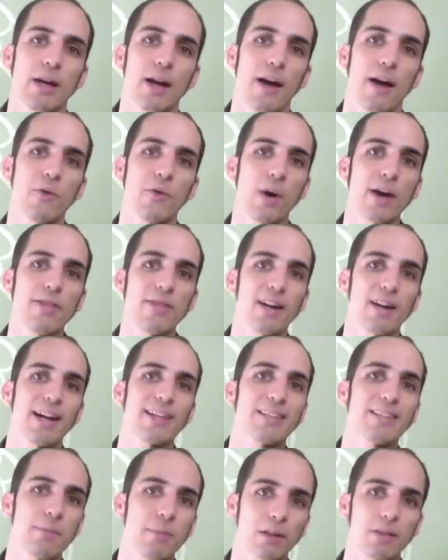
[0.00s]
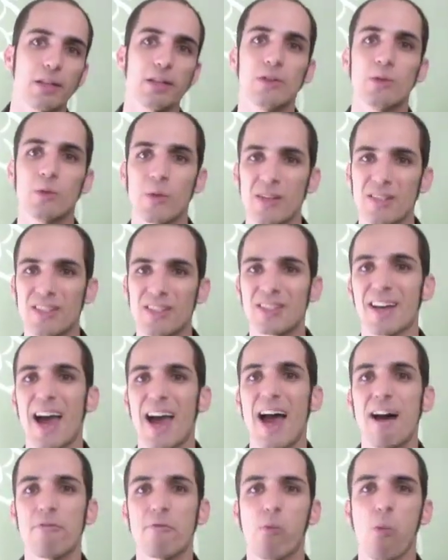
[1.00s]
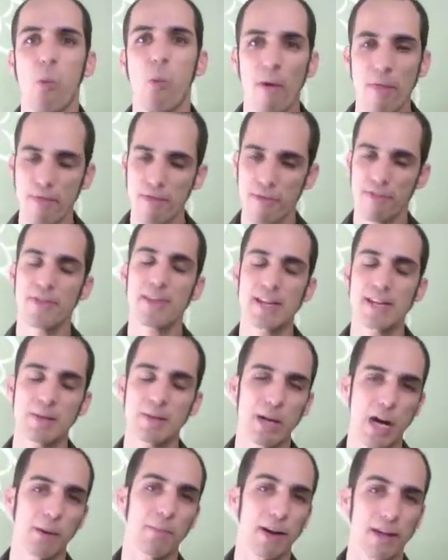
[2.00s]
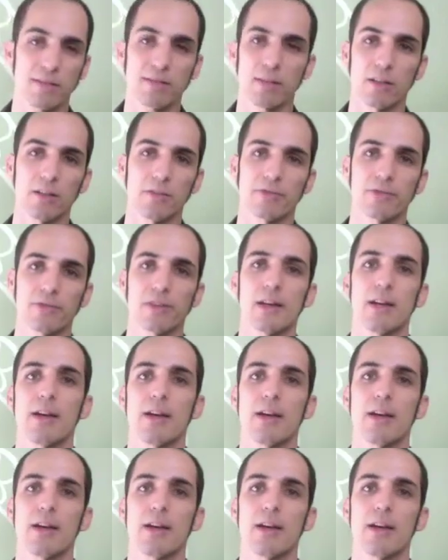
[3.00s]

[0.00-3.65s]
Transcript: And the way that I typically do this is I have one thing about myself